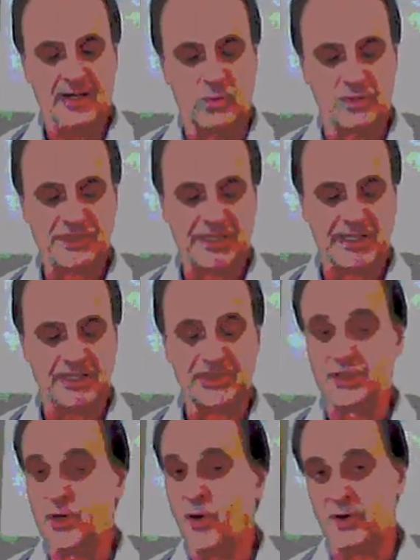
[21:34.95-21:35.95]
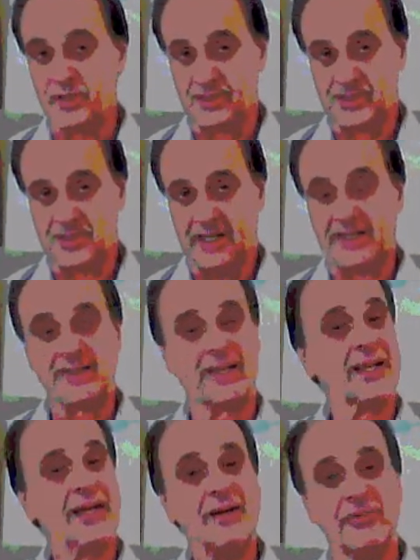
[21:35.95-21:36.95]
where she is nourished and
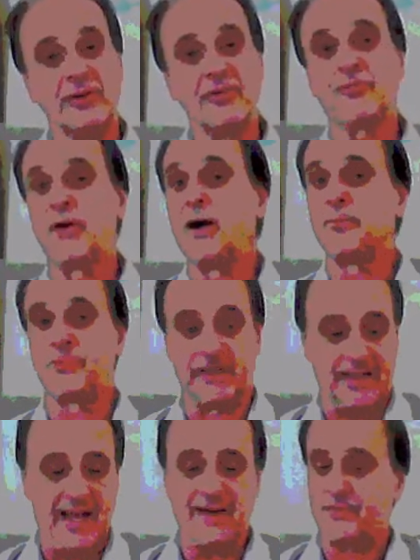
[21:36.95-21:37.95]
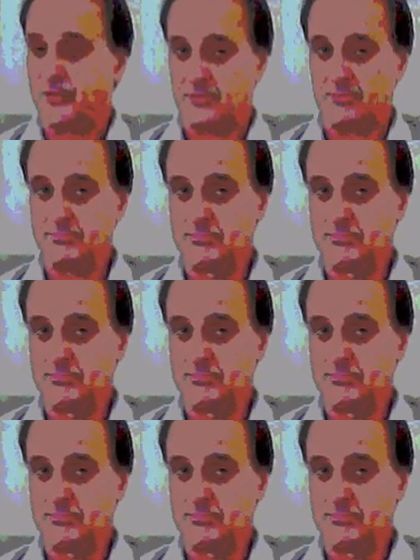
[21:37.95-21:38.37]
delivered from the devil.